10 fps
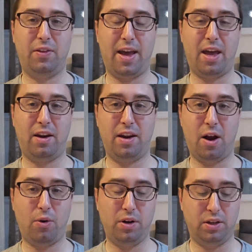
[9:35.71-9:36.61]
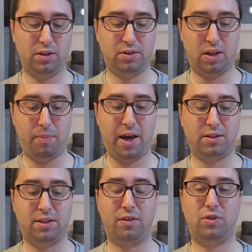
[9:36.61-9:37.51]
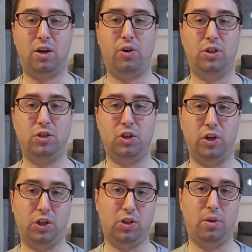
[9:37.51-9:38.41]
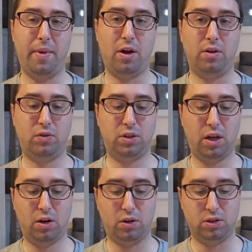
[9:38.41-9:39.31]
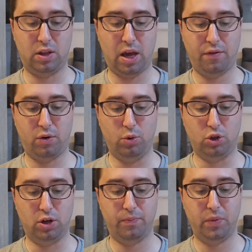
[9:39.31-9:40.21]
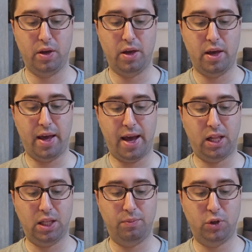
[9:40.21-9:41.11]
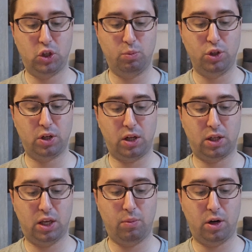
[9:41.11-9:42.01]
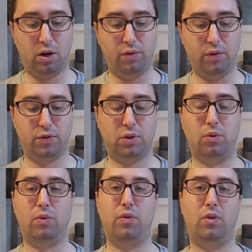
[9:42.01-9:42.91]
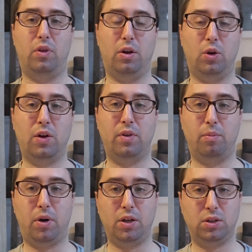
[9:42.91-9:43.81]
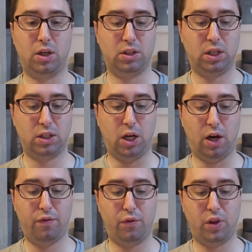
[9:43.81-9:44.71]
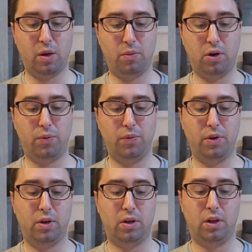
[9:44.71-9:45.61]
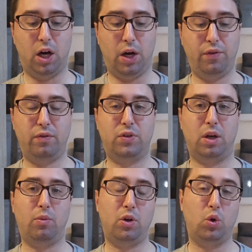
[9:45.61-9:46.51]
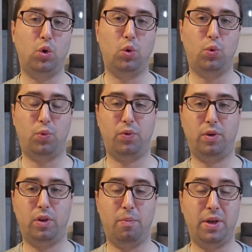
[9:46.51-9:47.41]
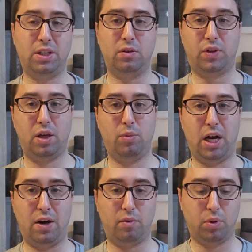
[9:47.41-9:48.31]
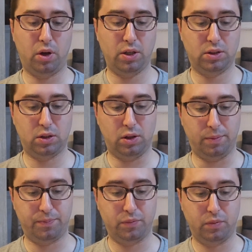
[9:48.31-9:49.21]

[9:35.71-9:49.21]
They had an inheritance. They passed down generation to generation the mountain of Seir. So they have Yerusha. El Misha Muzar al Kibbut Aviv. So they're learning from the Pasuk. It says, La Aviv Imo. La Aviv, someone who the mitzvah of Kibbut Av applies to them.